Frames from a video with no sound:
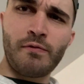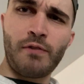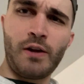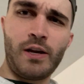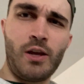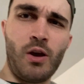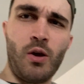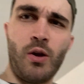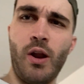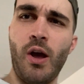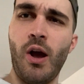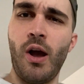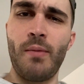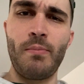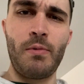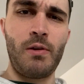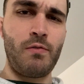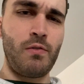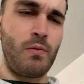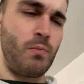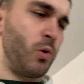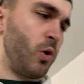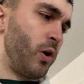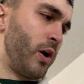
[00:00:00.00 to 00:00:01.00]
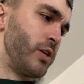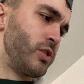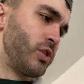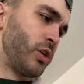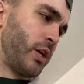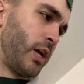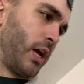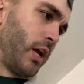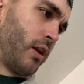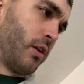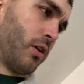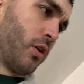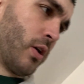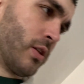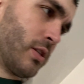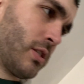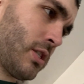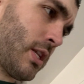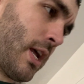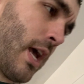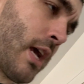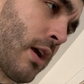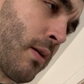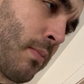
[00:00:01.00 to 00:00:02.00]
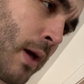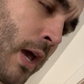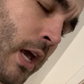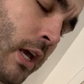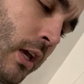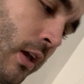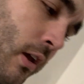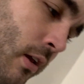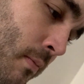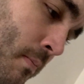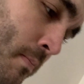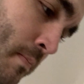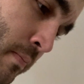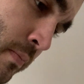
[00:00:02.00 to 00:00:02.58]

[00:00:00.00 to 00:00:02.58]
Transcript: video. Now I'm even more educated on steak making